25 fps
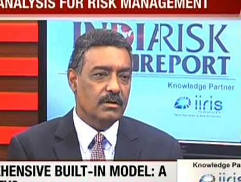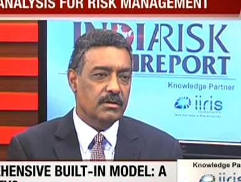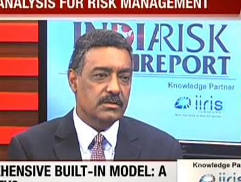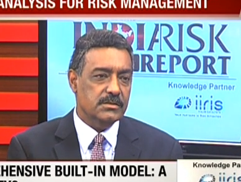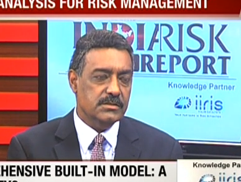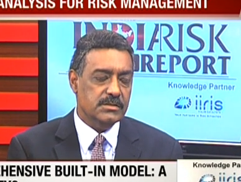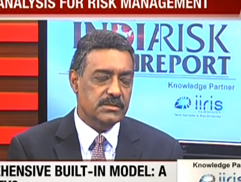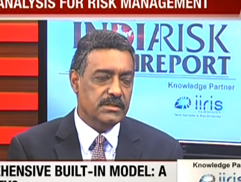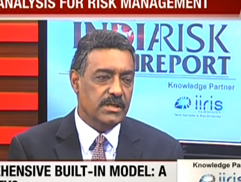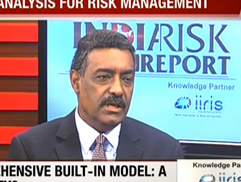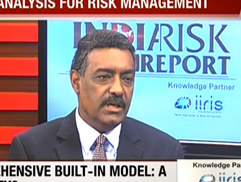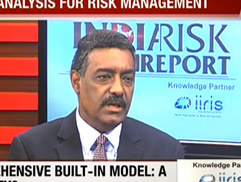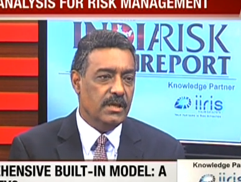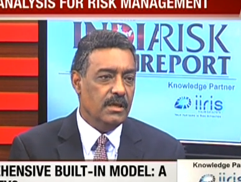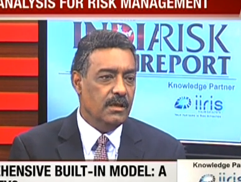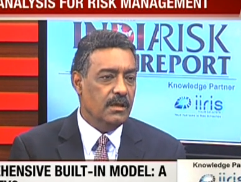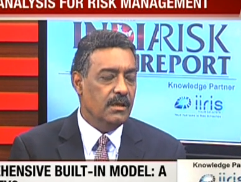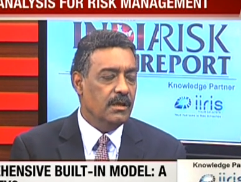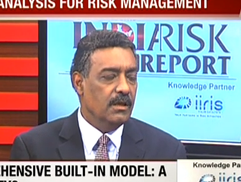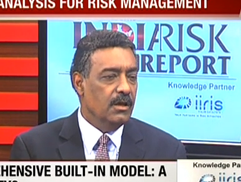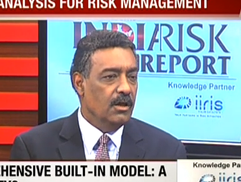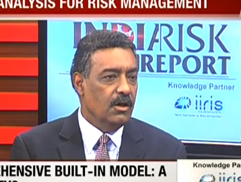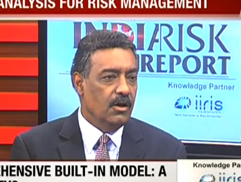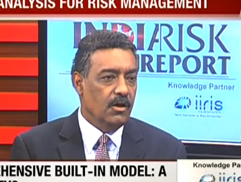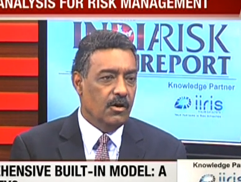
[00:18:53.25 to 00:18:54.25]
say,
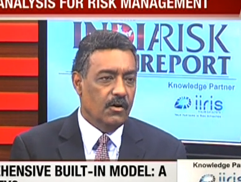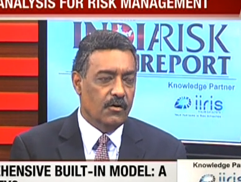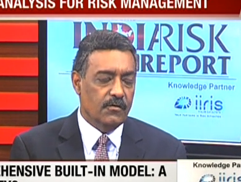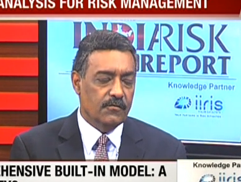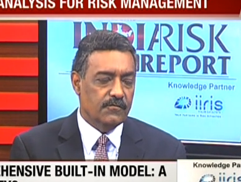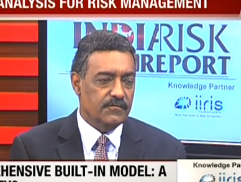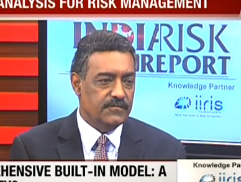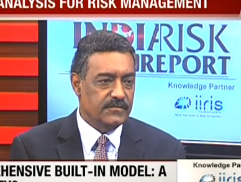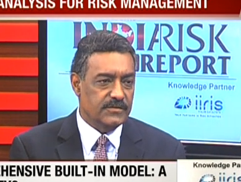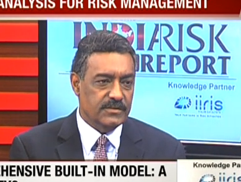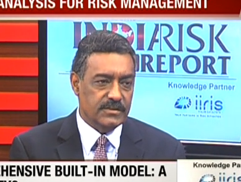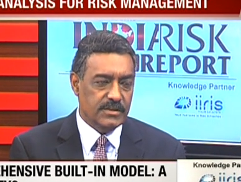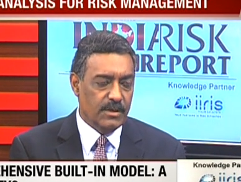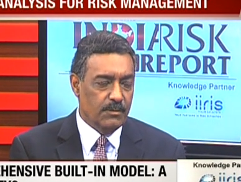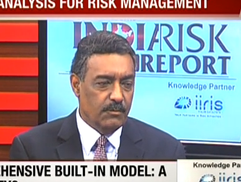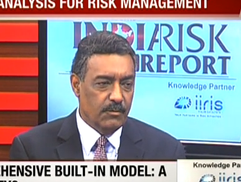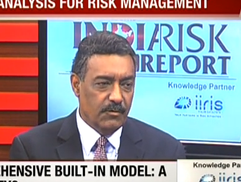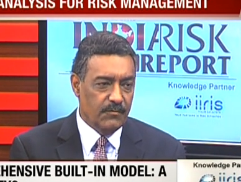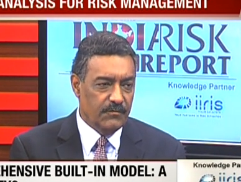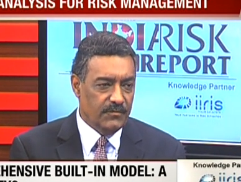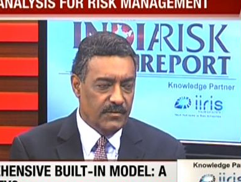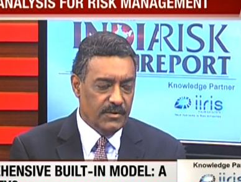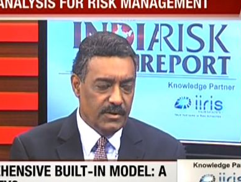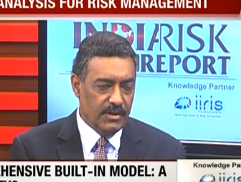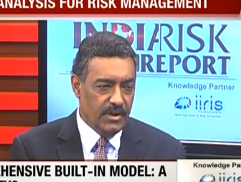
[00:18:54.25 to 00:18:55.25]
of some
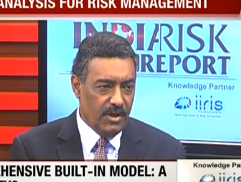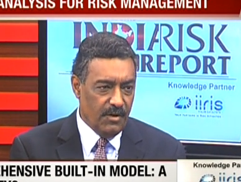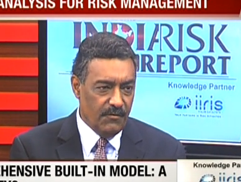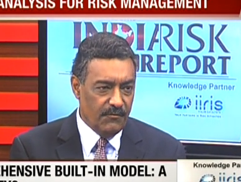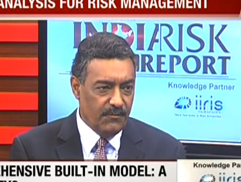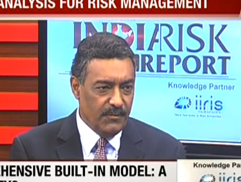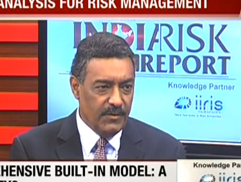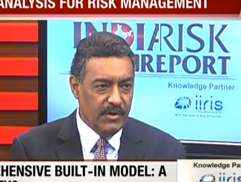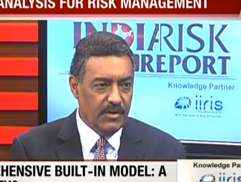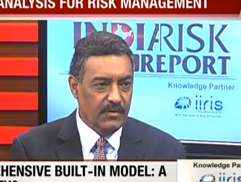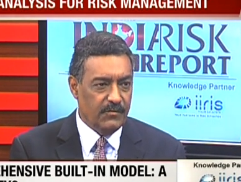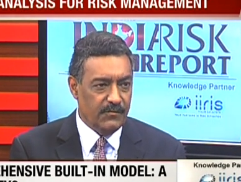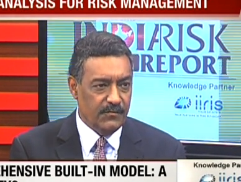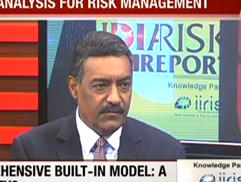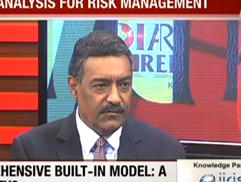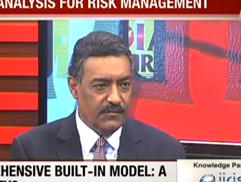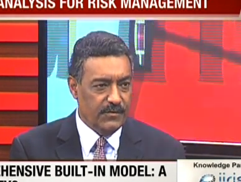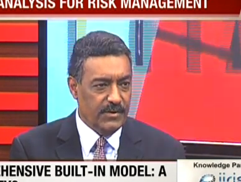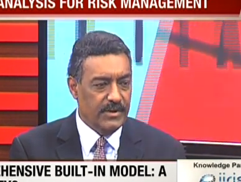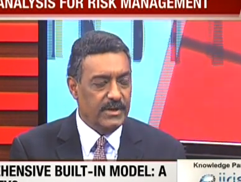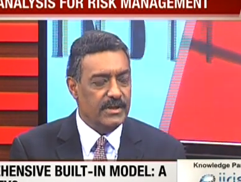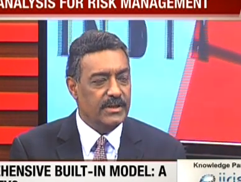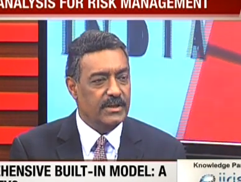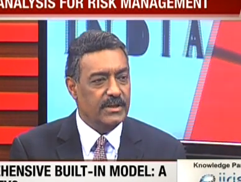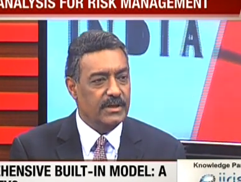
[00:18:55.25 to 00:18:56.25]
of the Government of
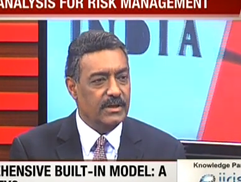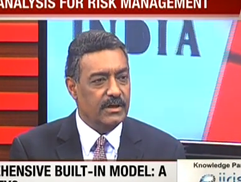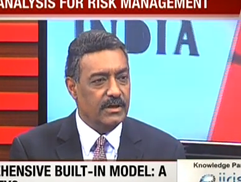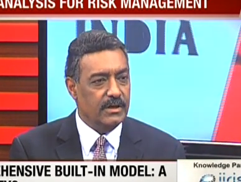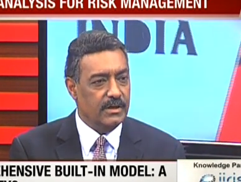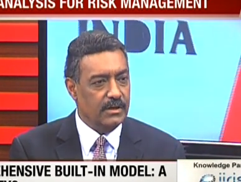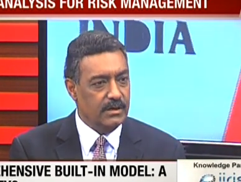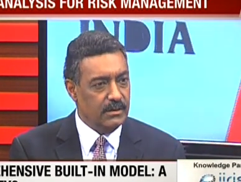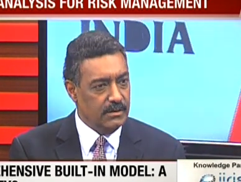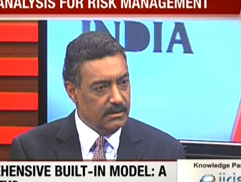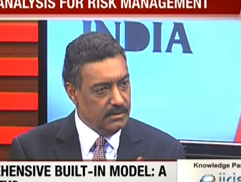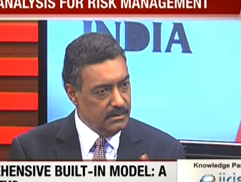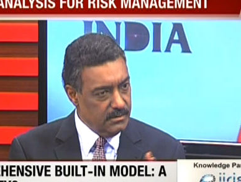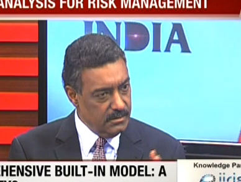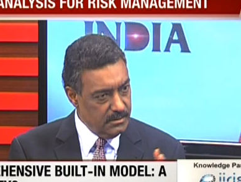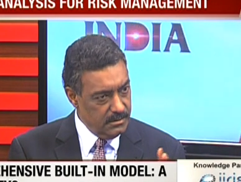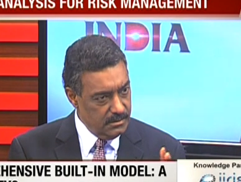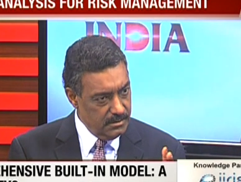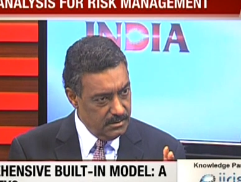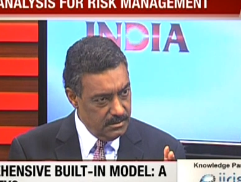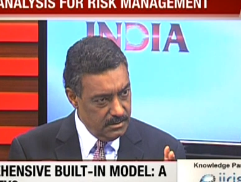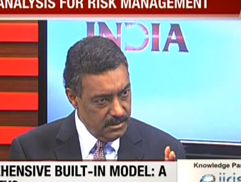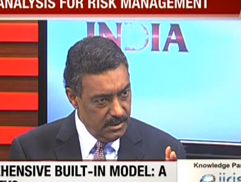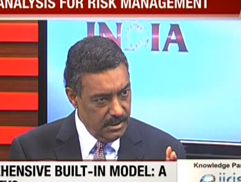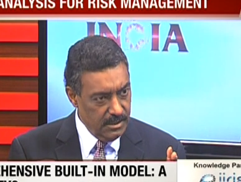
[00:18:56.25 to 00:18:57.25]
India
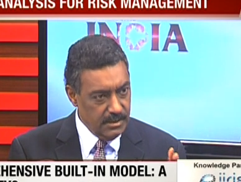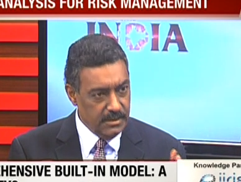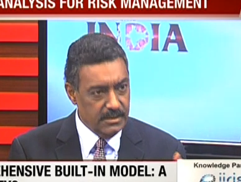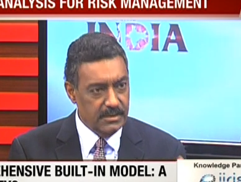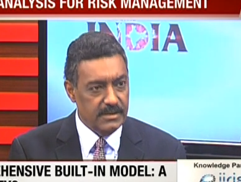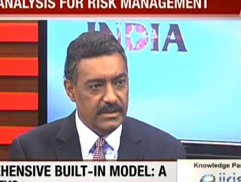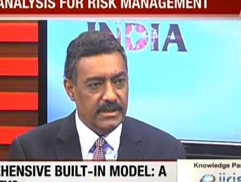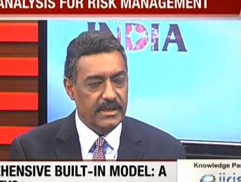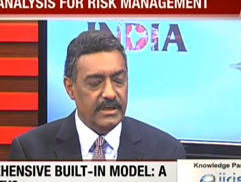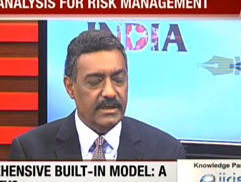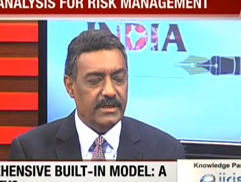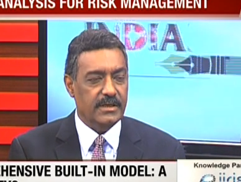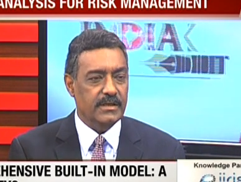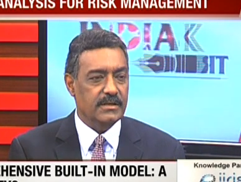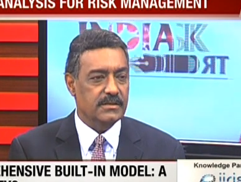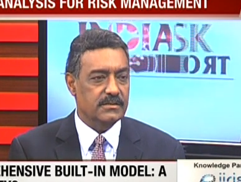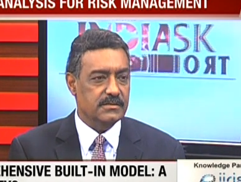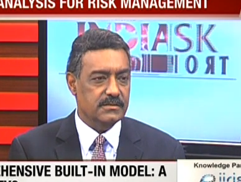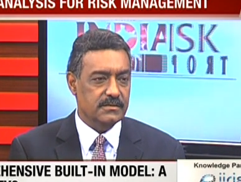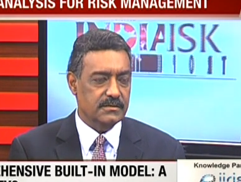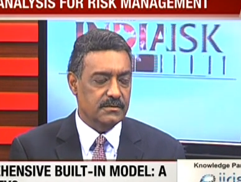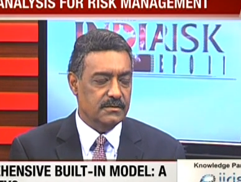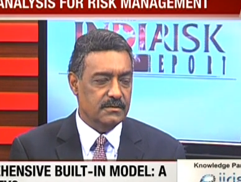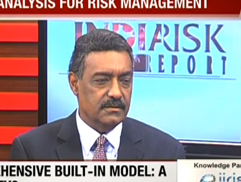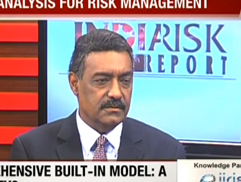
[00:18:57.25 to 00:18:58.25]

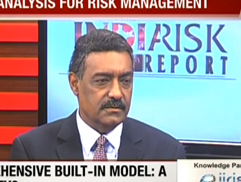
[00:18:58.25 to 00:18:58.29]
undertakings?